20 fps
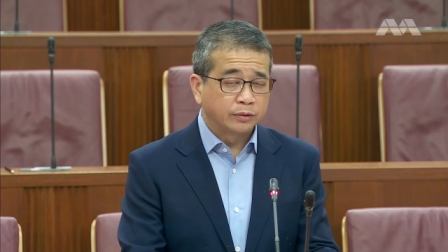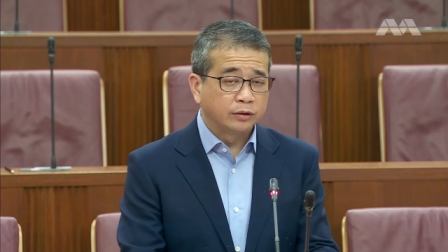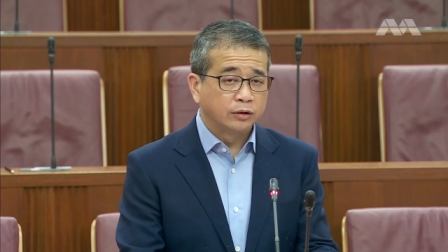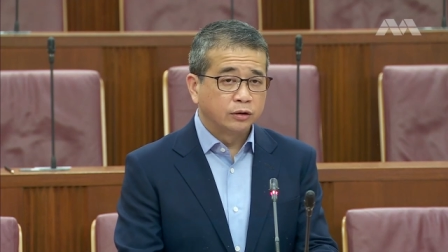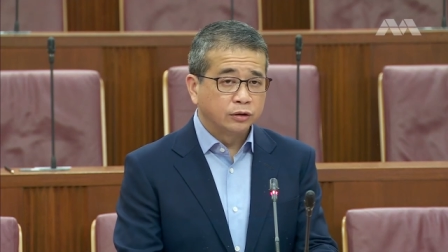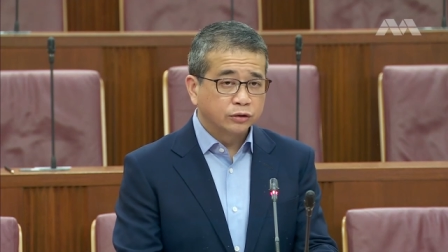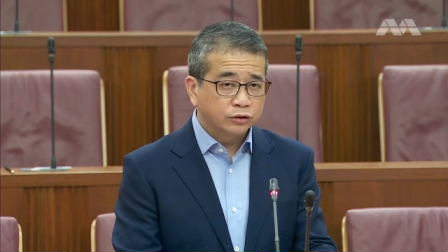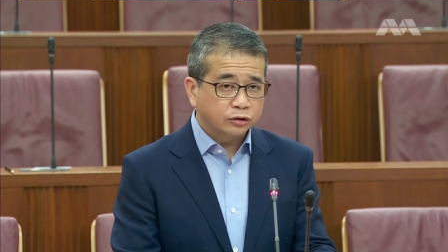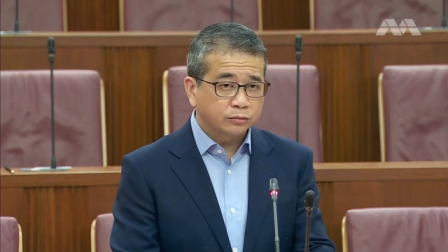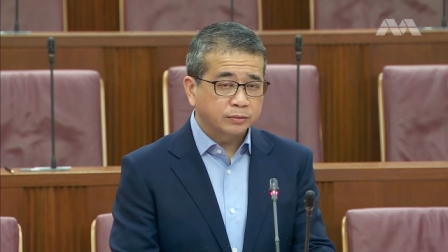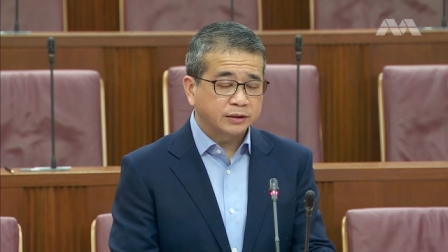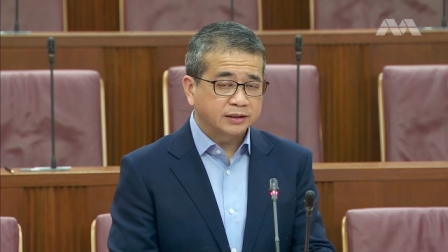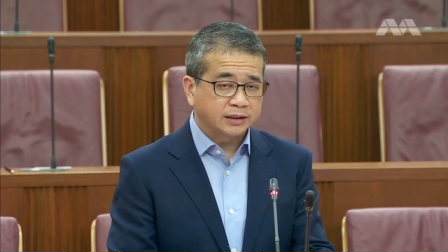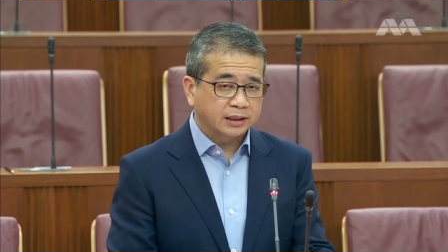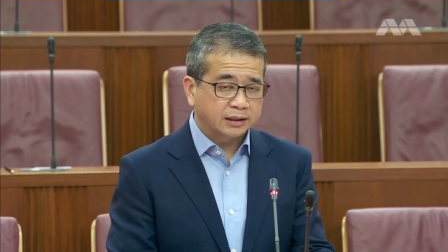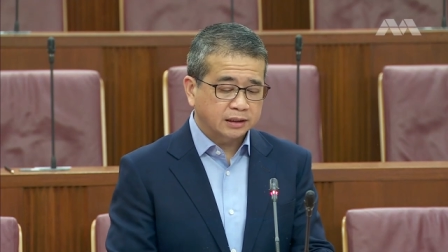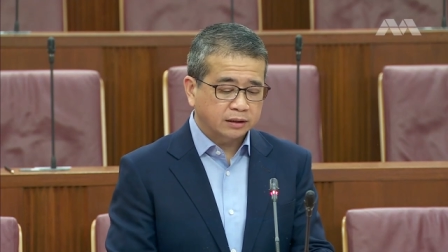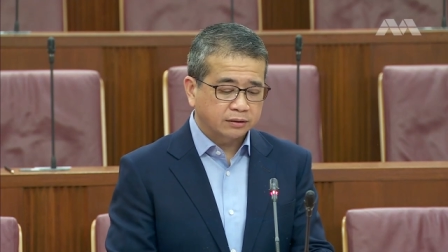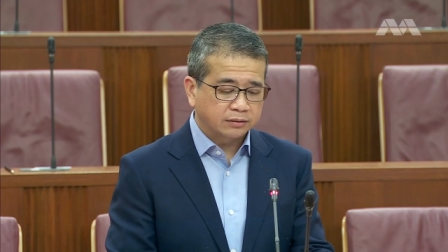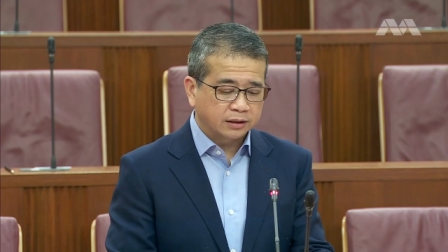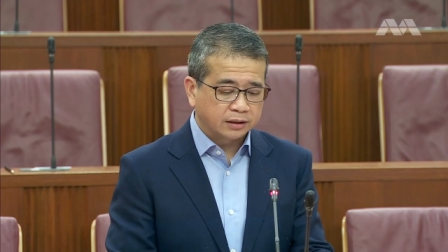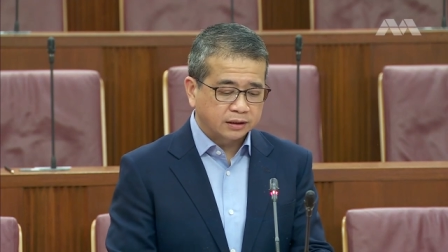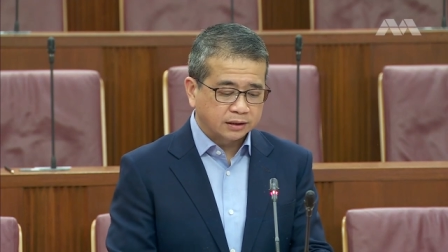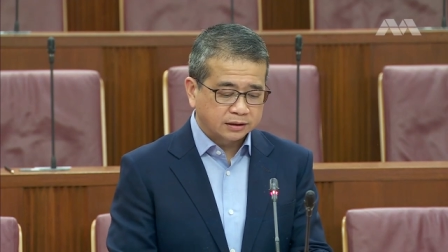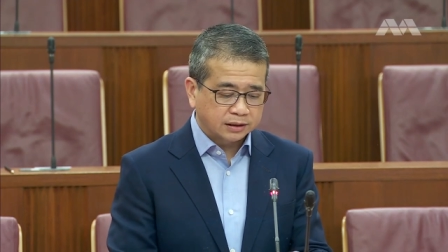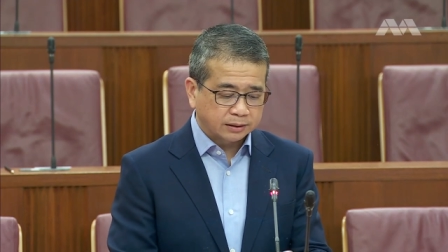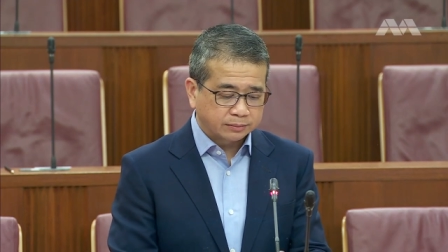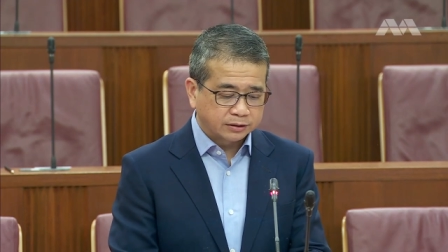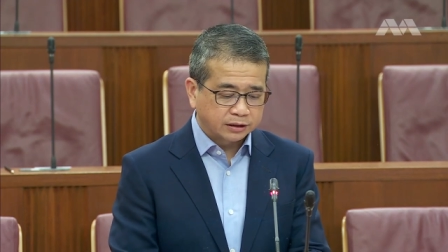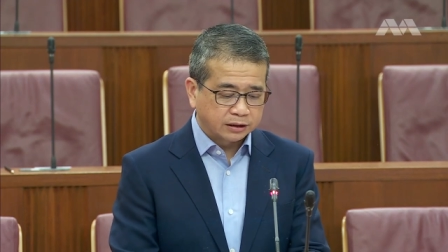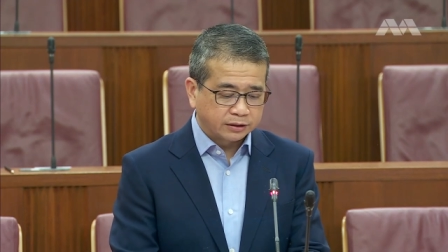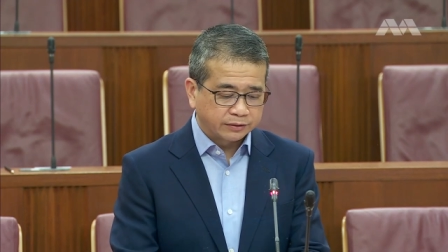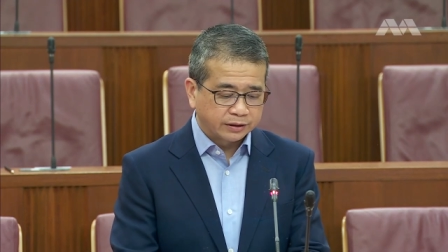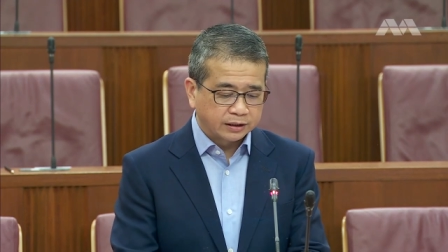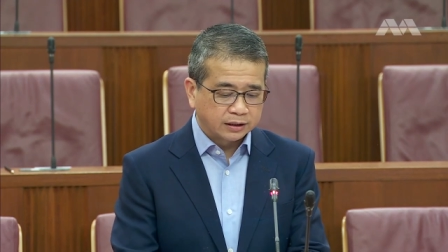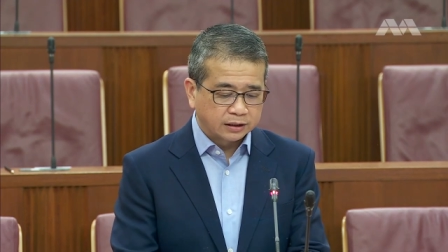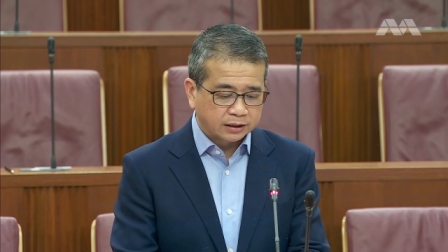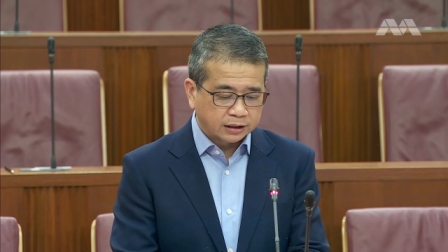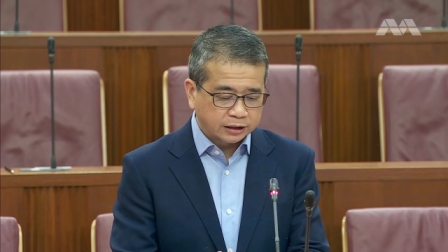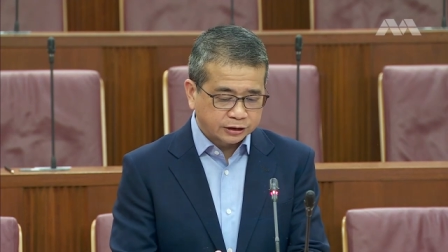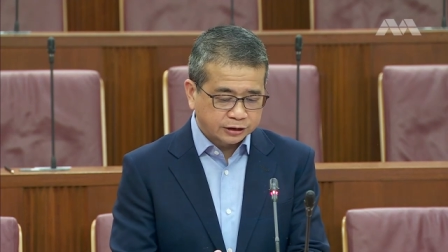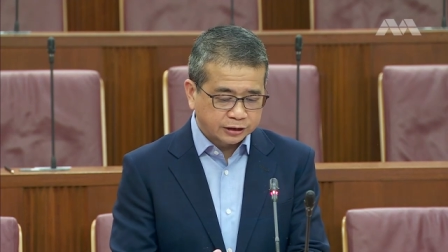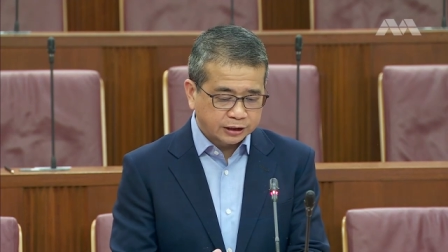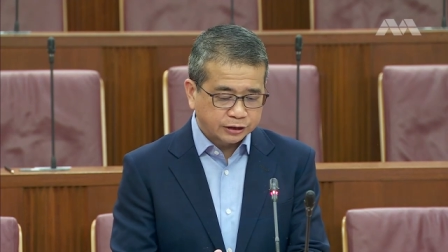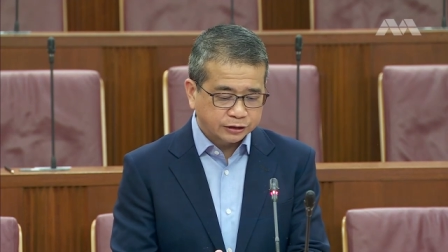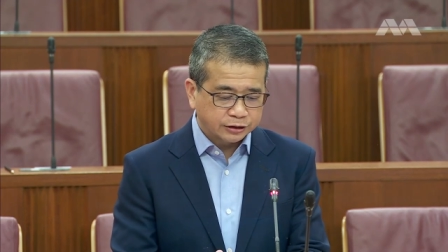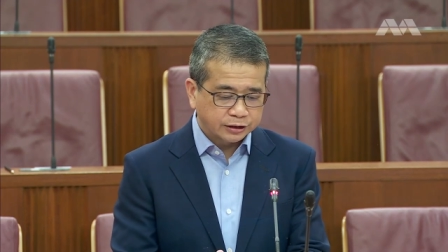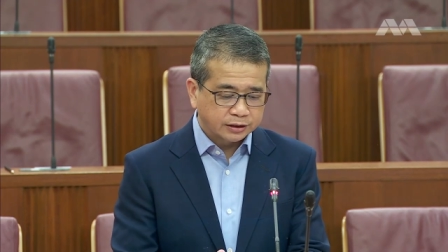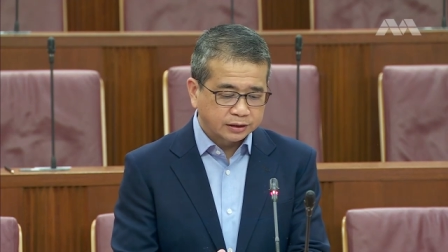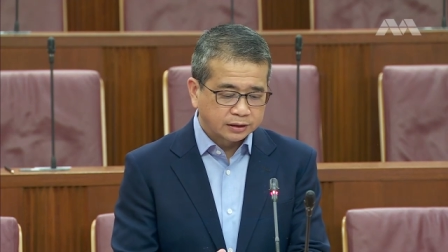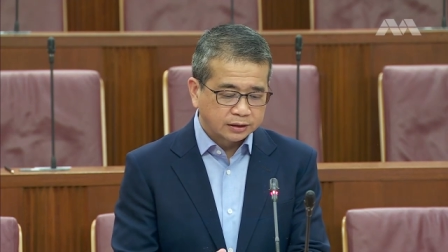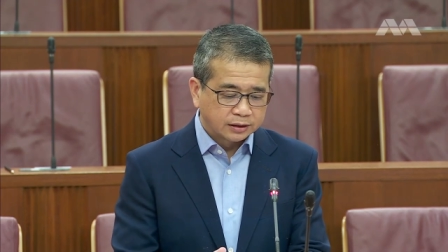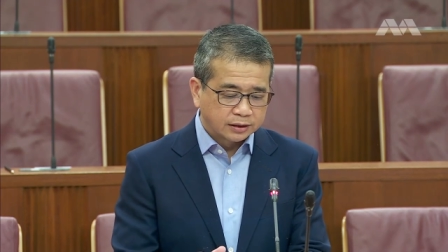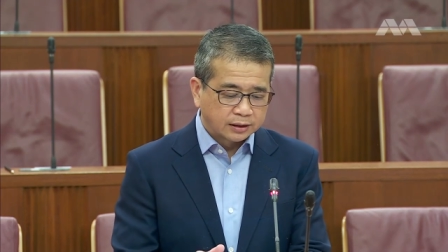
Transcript: will also be set out in the subsidiary legislation.